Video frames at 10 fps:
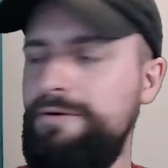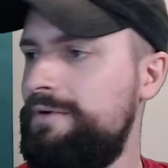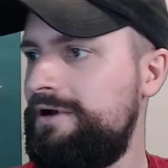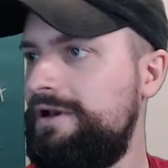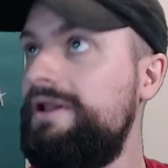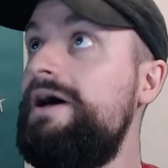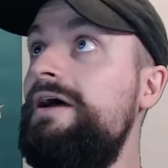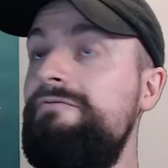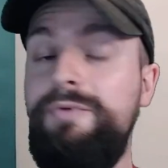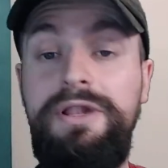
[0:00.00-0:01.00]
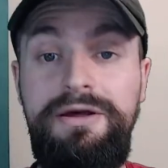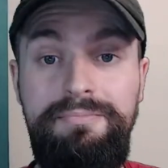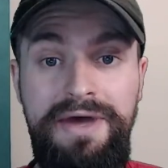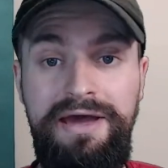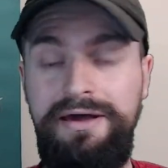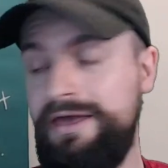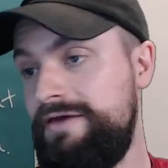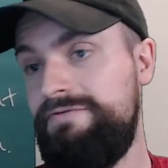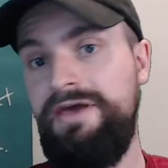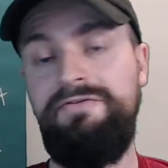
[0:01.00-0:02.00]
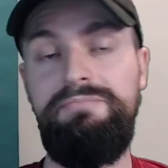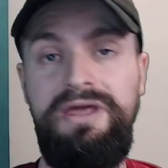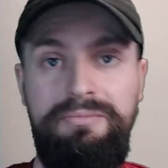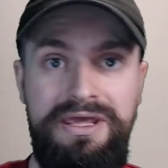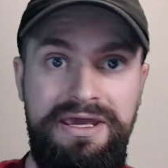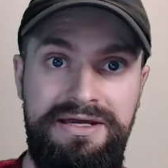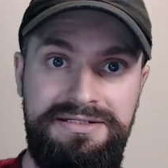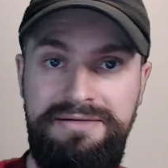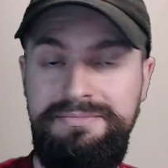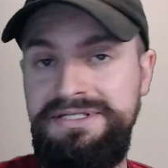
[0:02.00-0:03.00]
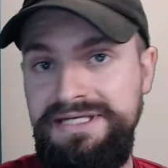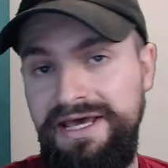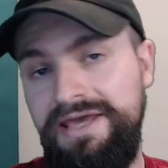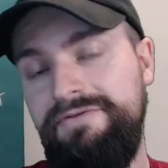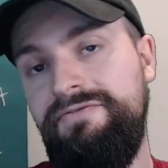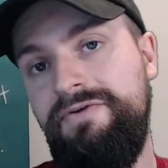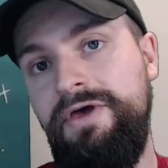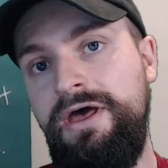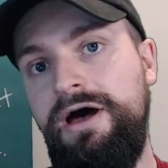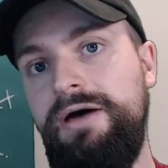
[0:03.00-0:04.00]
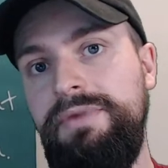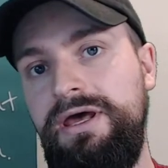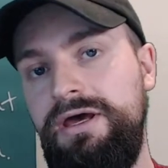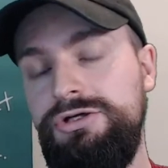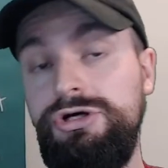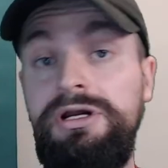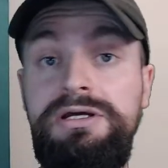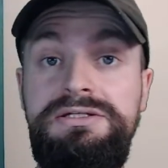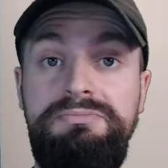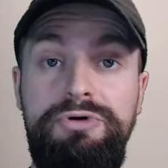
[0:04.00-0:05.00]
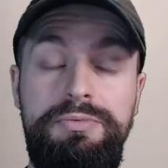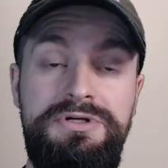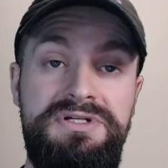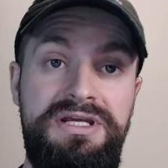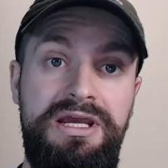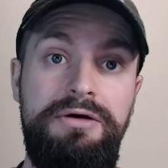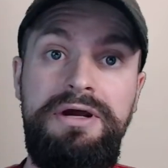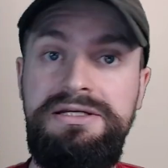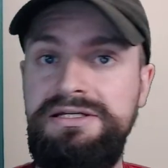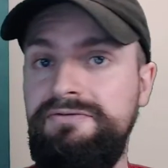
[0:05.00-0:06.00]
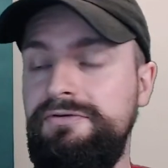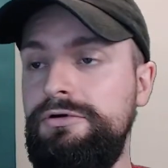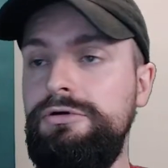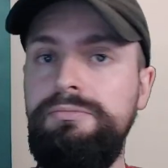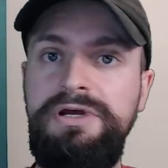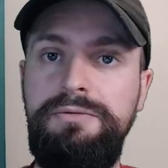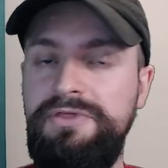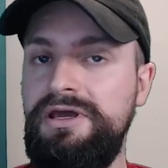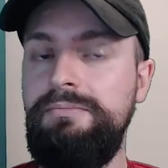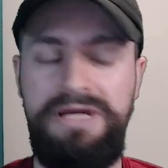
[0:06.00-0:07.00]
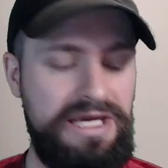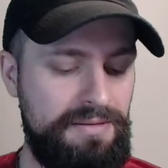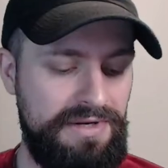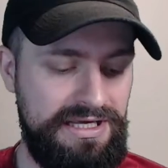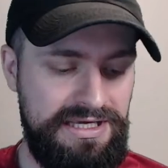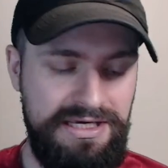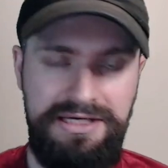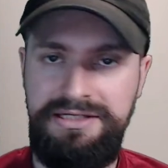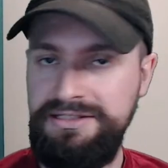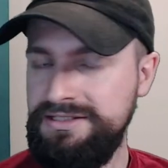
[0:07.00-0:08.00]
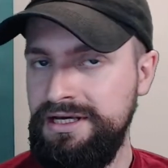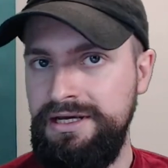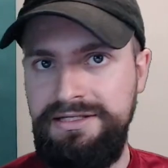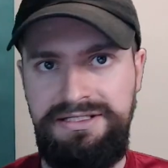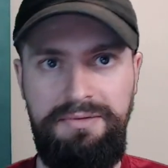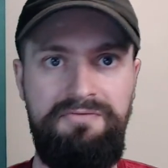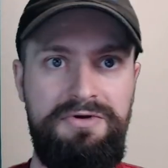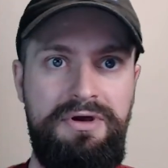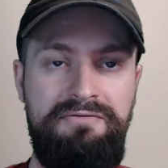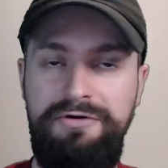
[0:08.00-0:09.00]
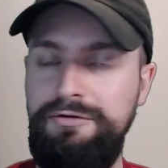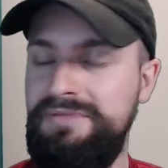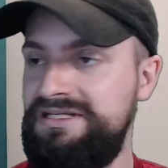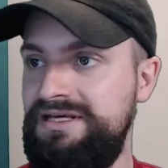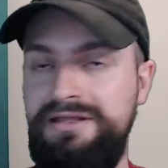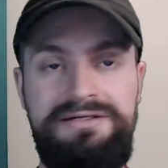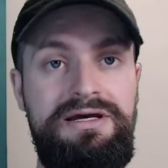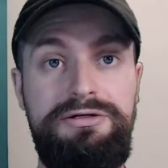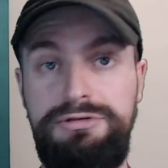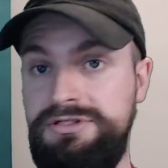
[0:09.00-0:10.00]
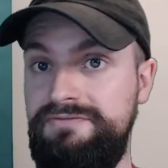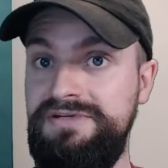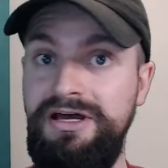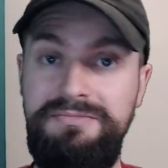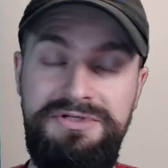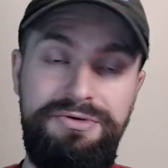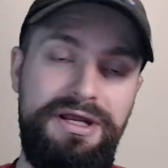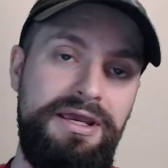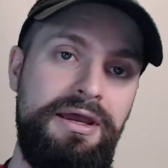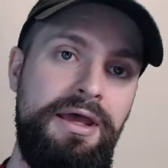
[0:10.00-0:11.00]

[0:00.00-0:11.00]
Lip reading: We're live. Welcome back. If you haven't met me yet, I'm Dave. I'm a trainer and support person here at infoodle. Been with the company a couple of years. Some of you have heard me say this hundreds of times already.